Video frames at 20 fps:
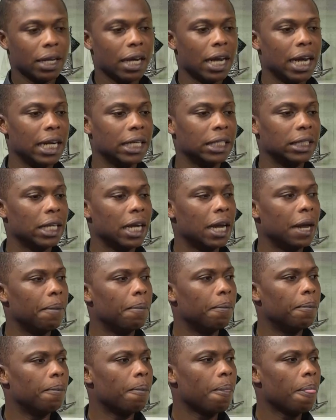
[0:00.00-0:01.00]
Okay.
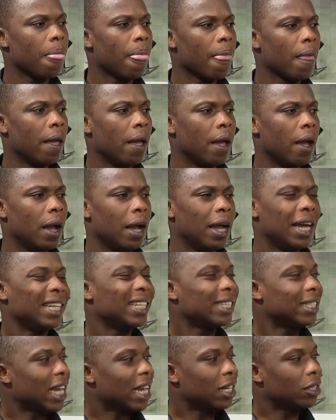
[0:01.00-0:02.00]
And it
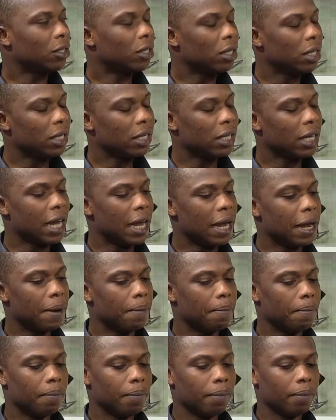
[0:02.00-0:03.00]
is actually
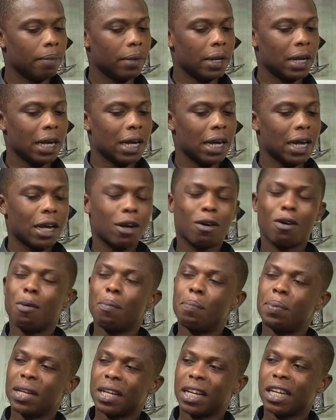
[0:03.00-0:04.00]
a
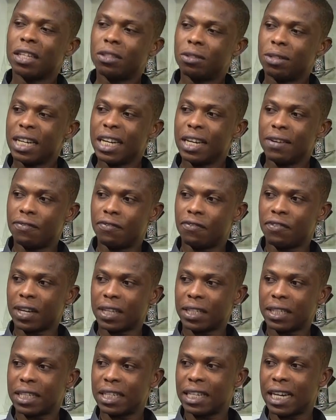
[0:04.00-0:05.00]
complicatory
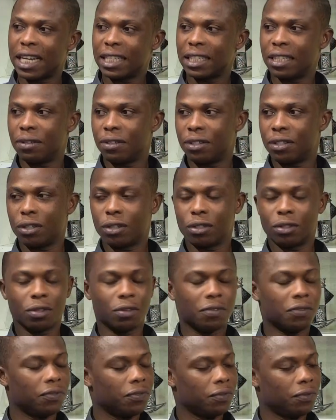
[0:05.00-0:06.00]
infection as a result
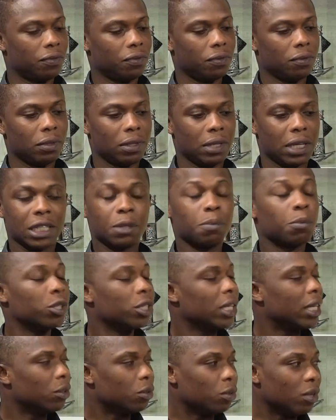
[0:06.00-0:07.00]
of
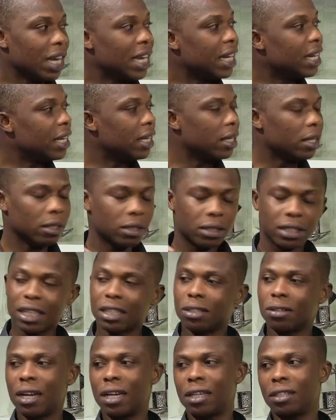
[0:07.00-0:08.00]
exposure to any
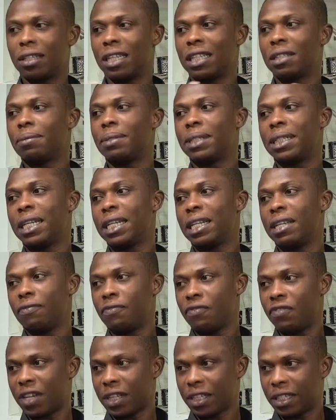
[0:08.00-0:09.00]
sexually transmitted
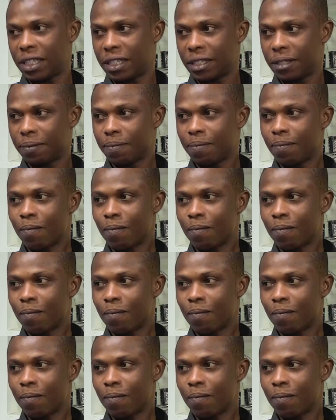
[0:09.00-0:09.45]
infection.